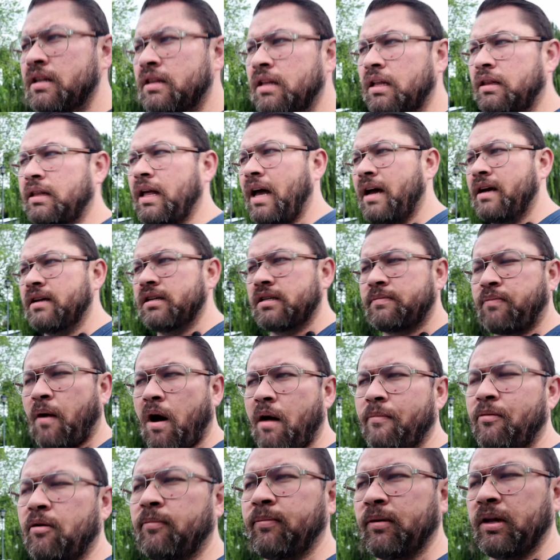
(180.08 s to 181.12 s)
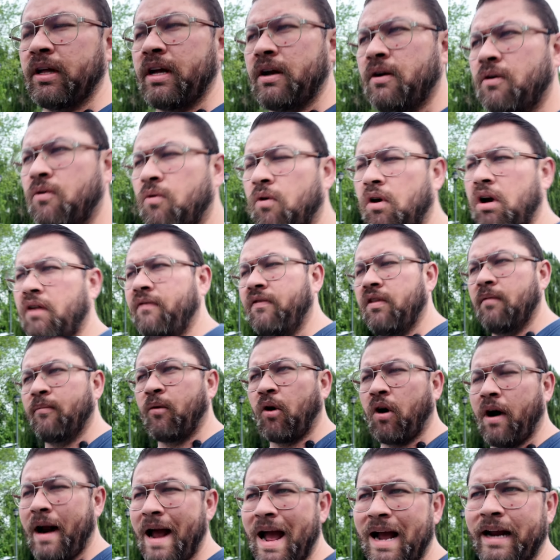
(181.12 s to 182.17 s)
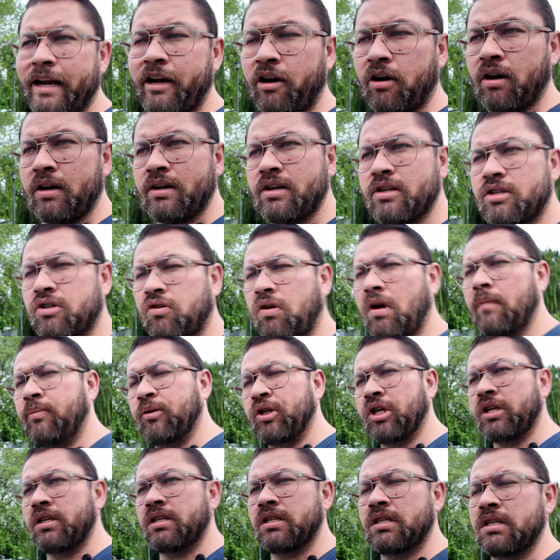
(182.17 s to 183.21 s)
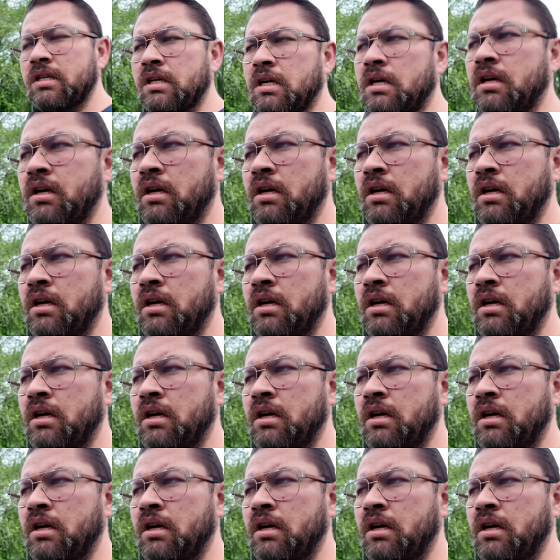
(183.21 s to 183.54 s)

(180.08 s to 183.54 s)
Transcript: that is probably one of the more accurate descriptions,